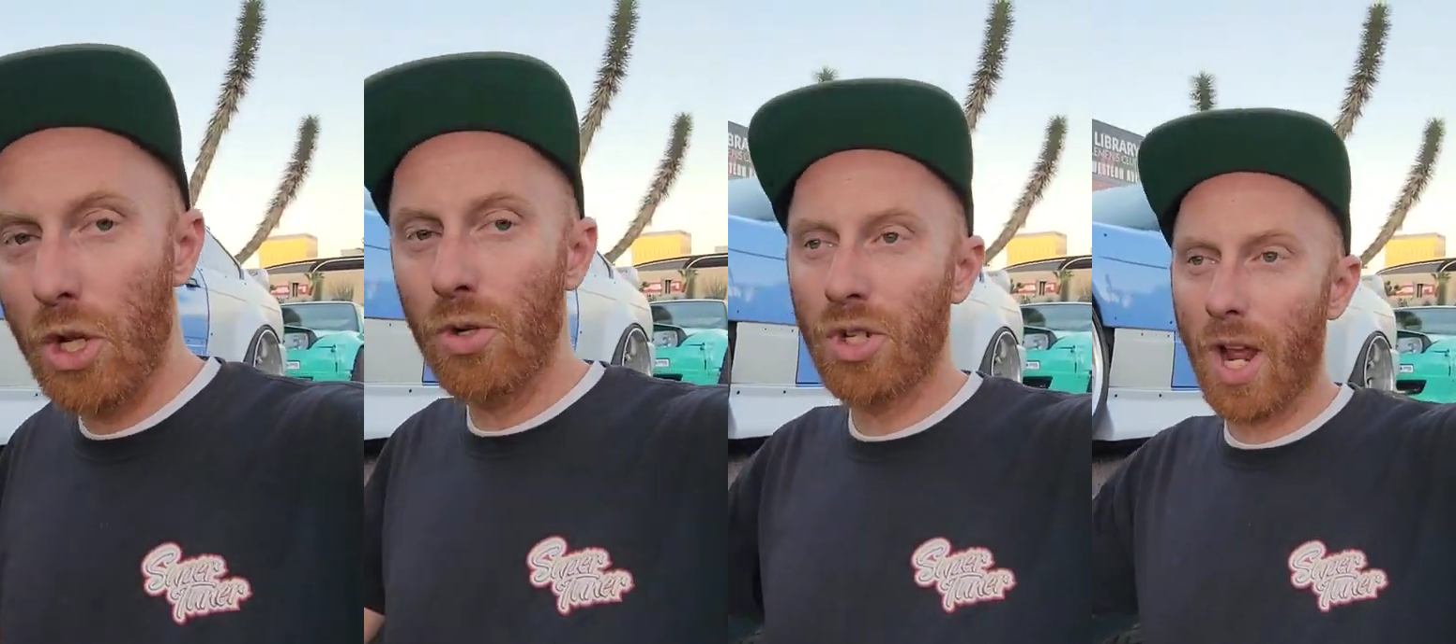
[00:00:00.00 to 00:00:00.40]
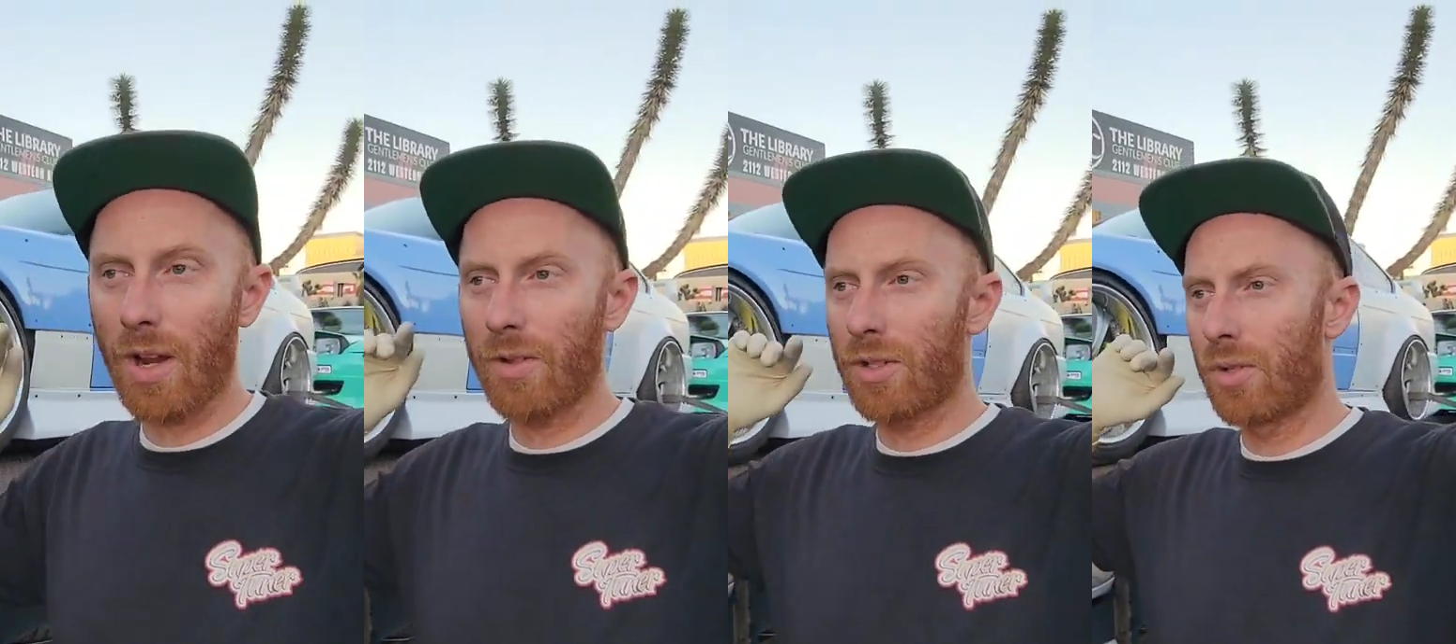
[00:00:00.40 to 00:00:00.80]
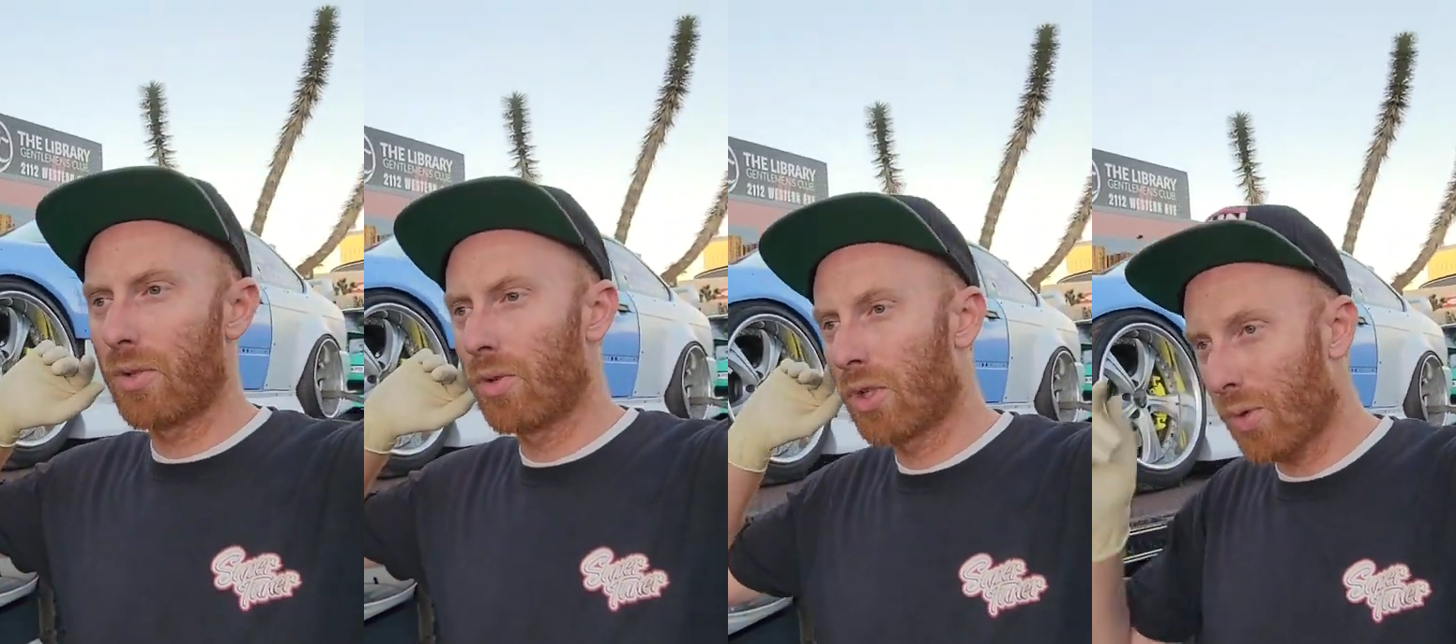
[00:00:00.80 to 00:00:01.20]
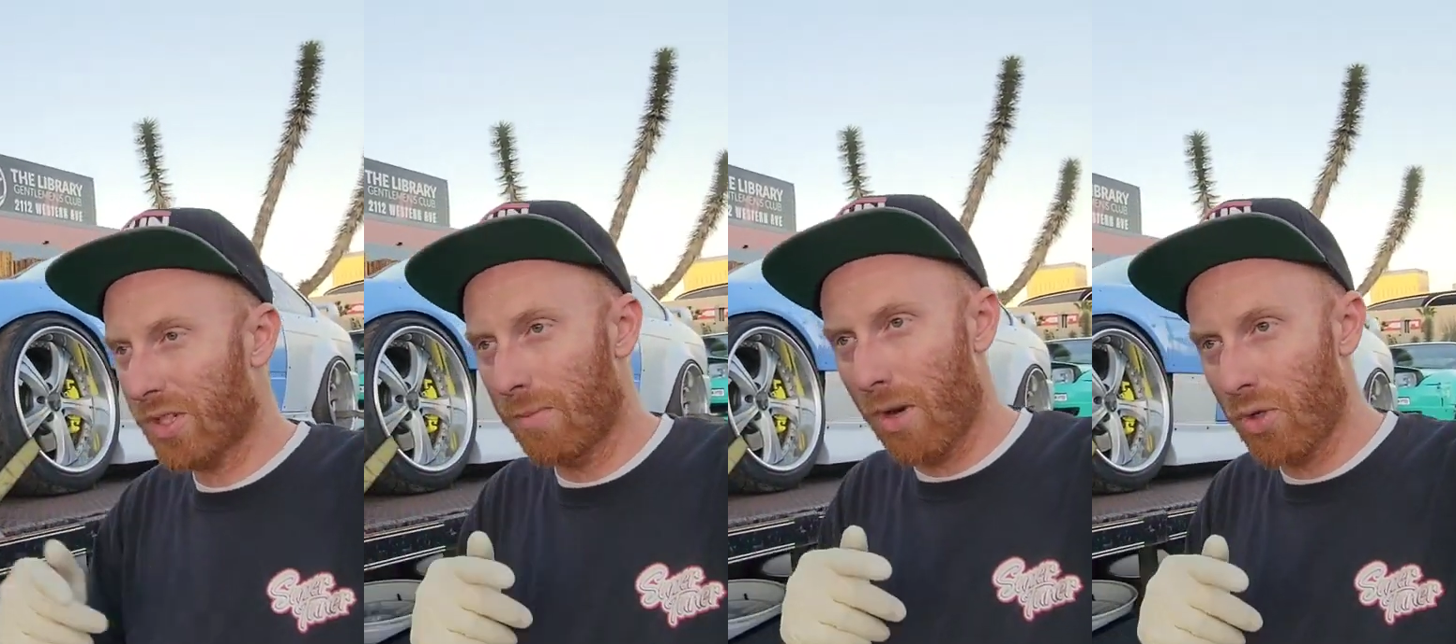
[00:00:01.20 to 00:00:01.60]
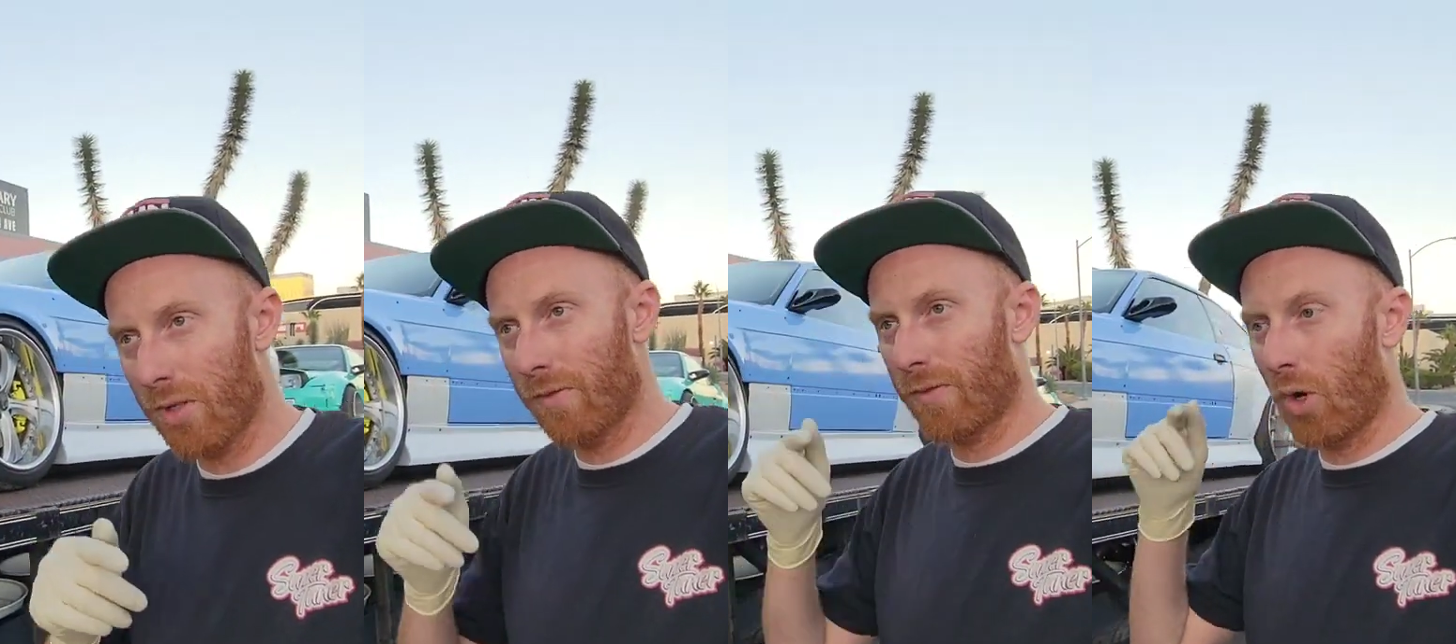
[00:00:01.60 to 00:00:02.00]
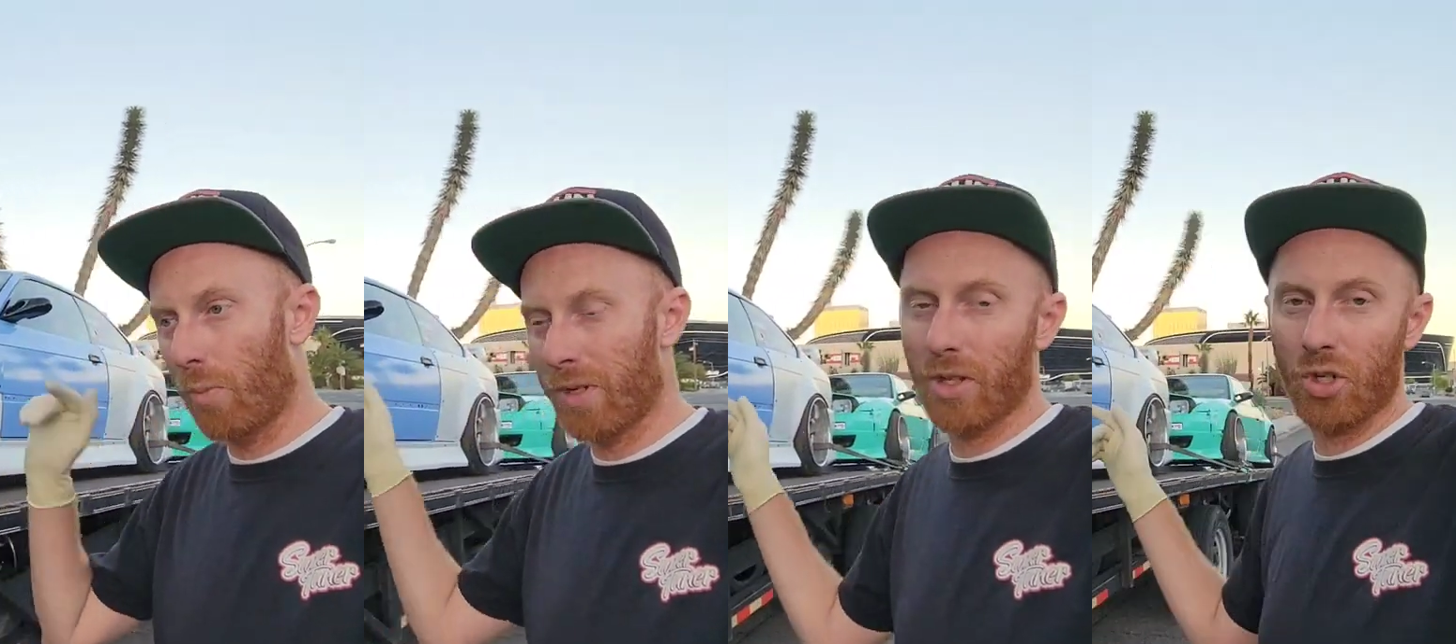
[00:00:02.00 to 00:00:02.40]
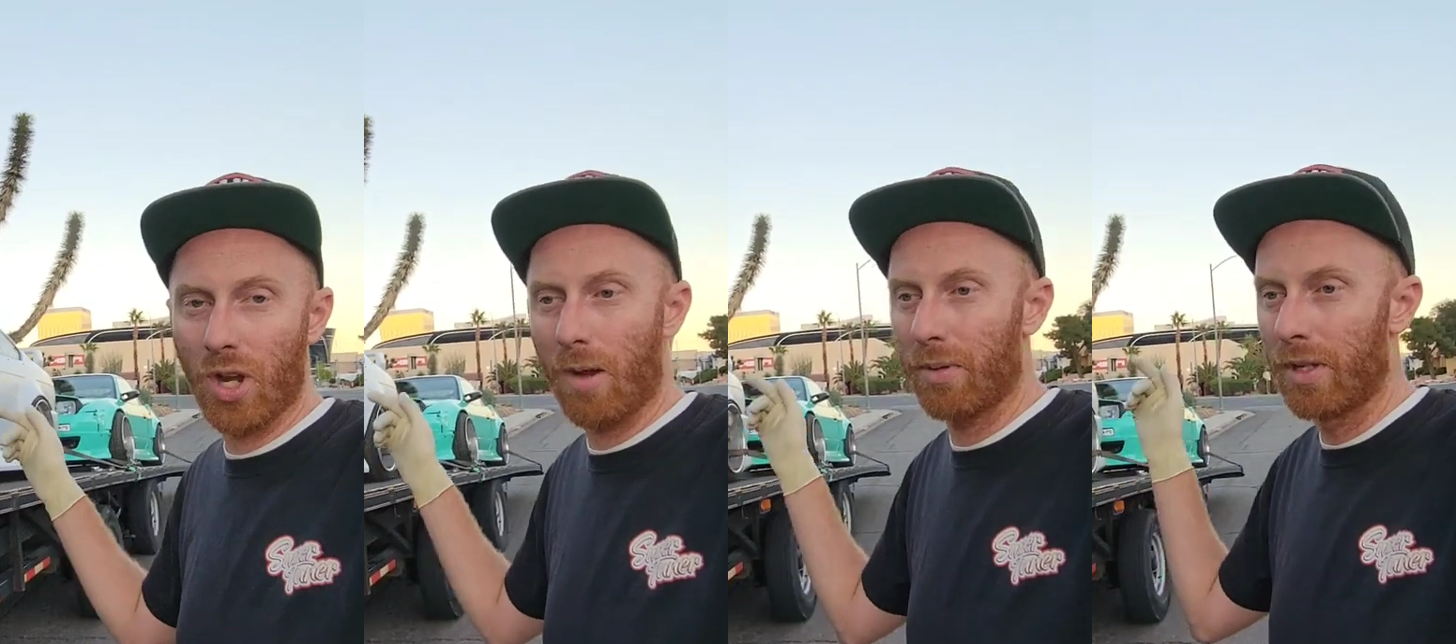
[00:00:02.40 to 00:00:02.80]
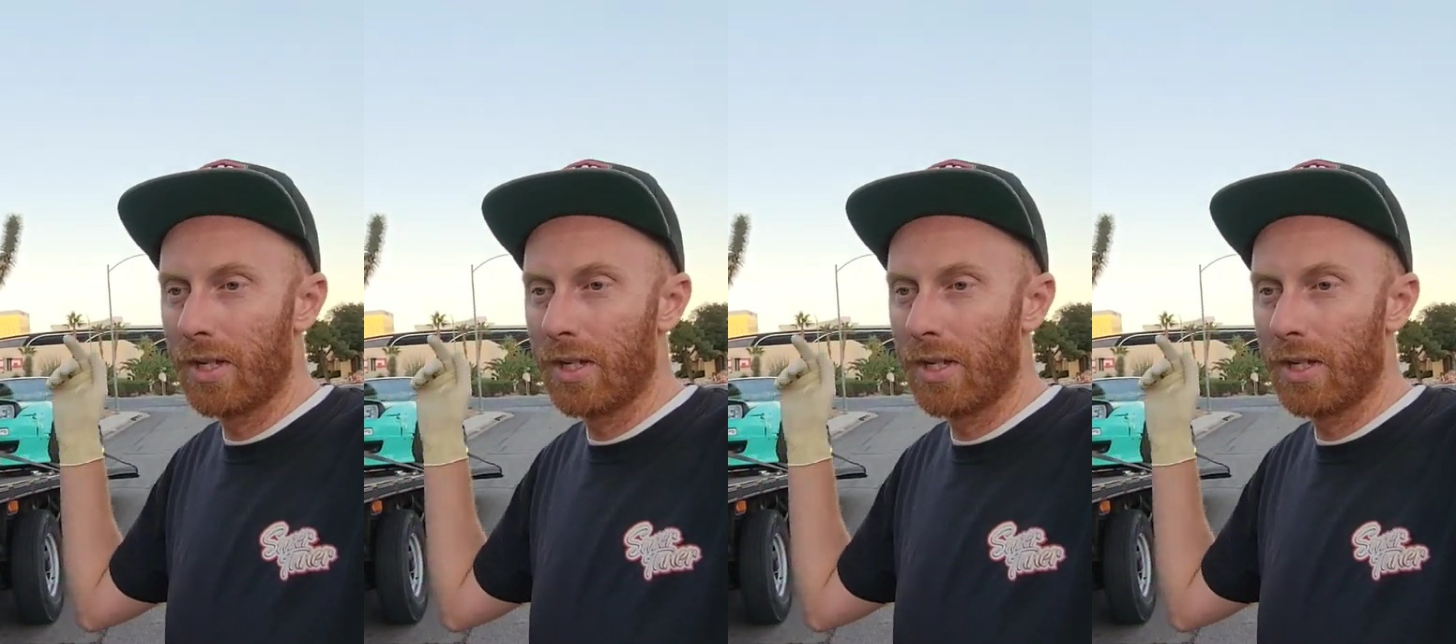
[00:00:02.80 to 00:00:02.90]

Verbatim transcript: Huge shout out to Twisted Motion for opening their shop,